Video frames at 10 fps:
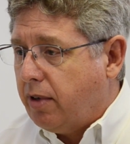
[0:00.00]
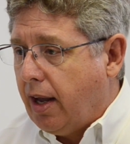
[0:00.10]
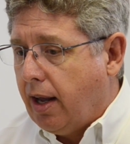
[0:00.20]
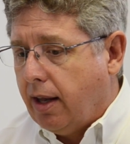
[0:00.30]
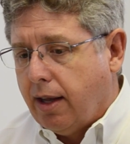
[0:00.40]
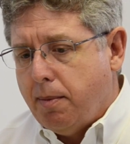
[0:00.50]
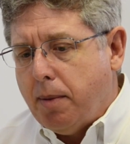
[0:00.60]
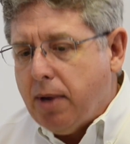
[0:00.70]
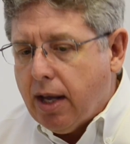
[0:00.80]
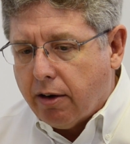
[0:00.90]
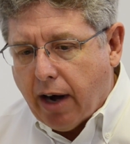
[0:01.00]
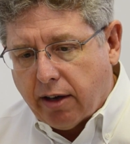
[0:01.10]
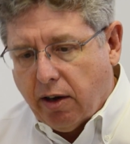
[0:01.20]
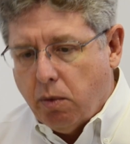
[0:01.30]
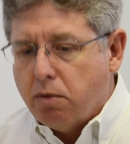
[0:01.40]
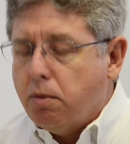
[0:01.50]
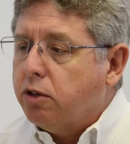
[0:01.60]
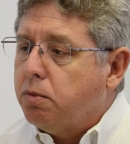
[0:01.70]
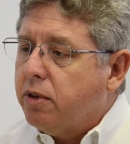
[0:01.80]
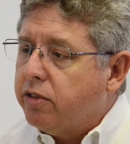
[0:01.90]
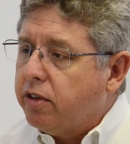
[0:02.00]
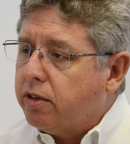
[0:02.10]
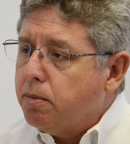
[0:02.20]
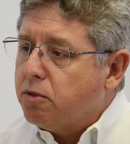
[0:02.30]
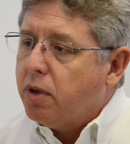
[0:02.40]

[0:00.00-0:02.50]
and they may be interacting with multiple systems,